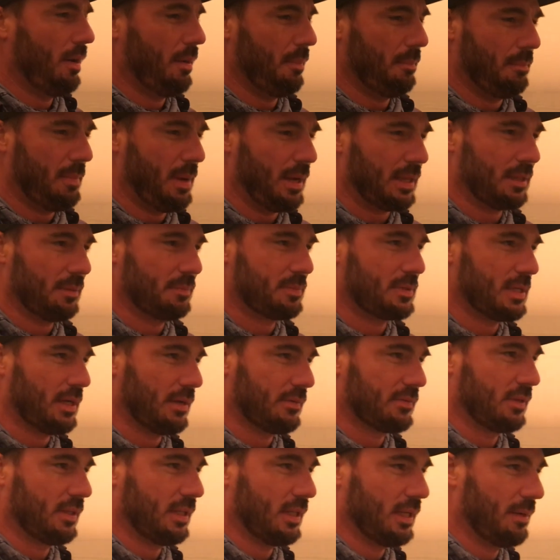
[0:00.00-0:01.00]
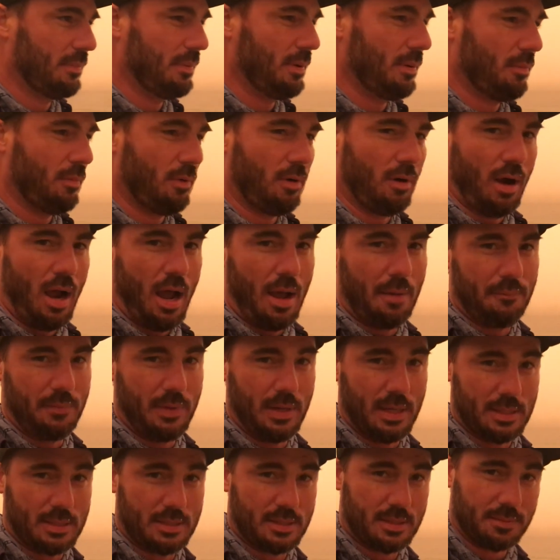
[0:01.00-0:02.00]
make themselves a little bit more
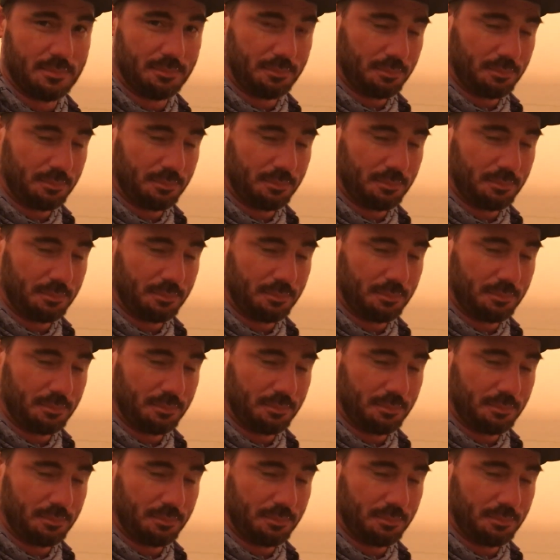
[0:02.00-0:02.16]
obvious.